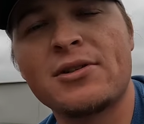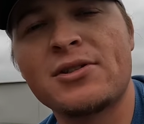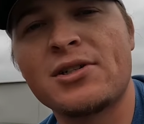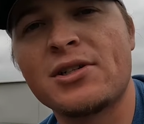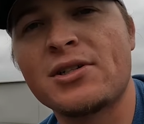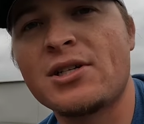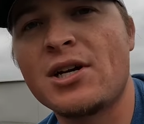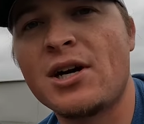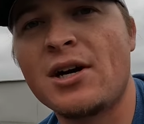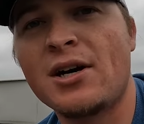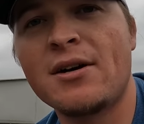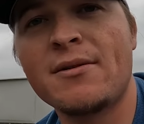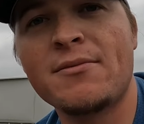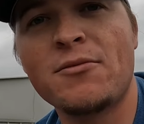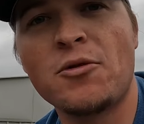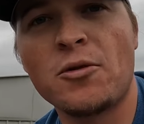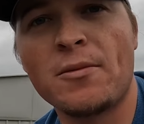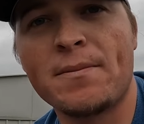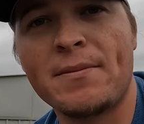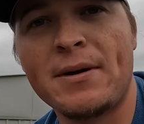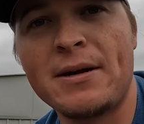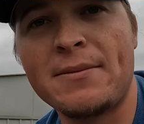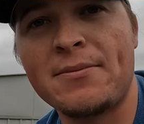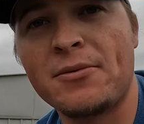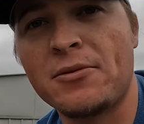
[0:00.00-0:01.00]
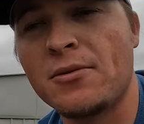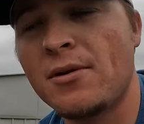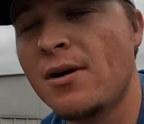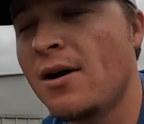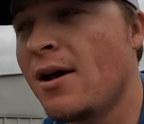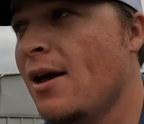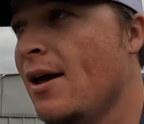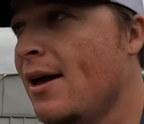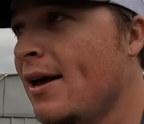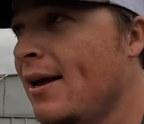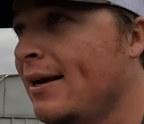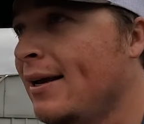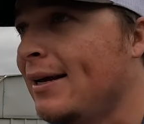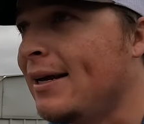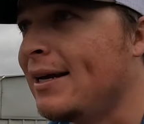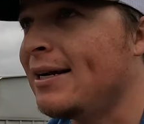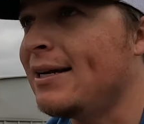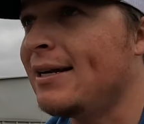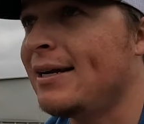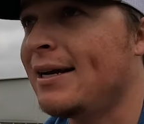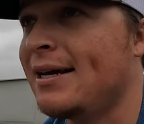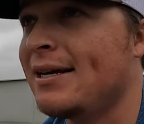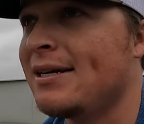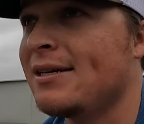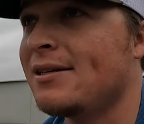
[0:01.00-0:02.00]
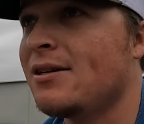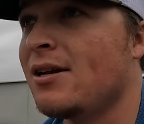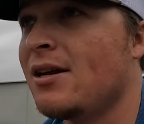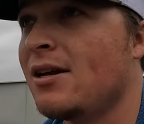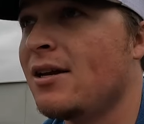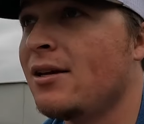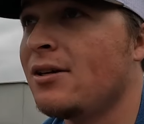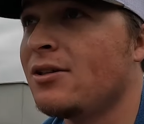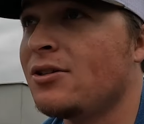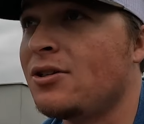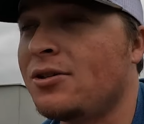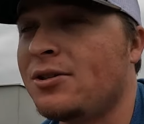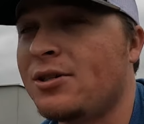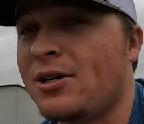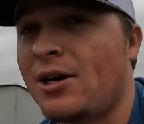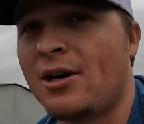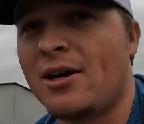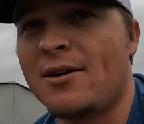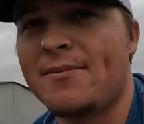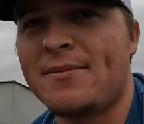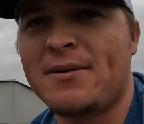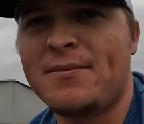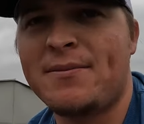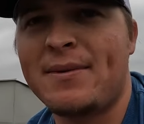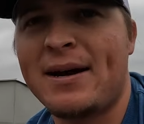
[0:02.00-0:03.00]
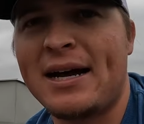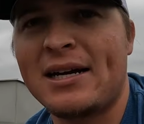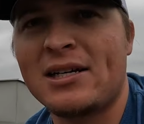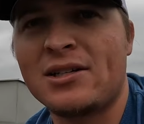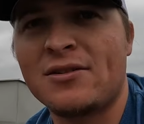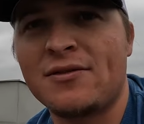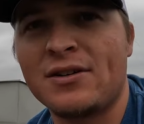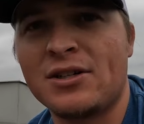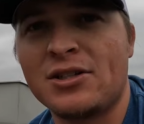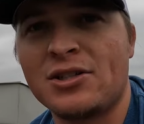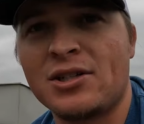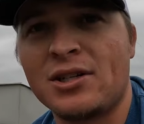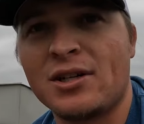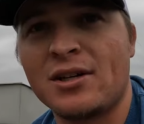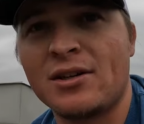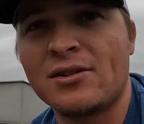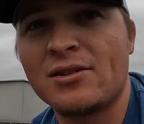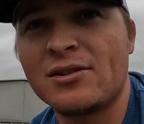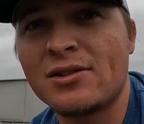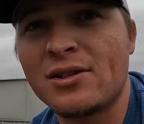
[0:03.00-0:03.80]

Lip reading: There's a ton of more people getting into tournament bass fishing.